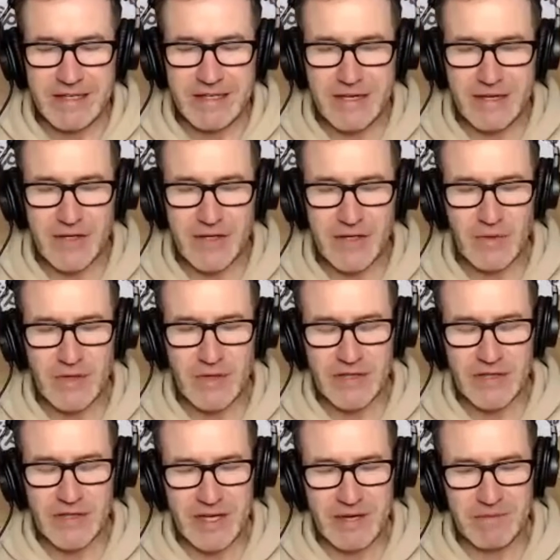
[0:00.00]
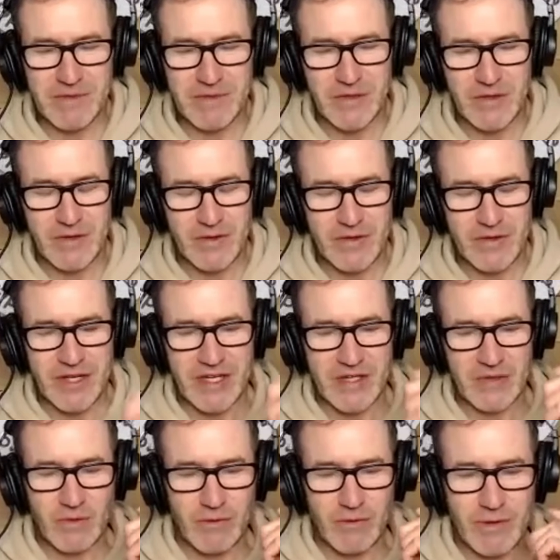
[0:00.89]
Now, this week's episode
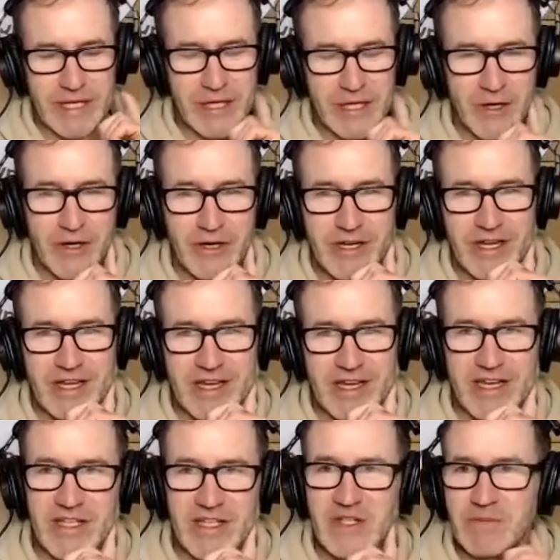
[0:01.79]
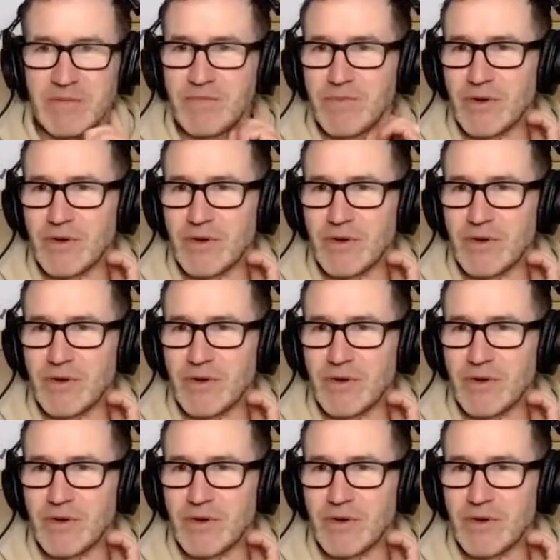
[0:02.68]
is with a returning guest,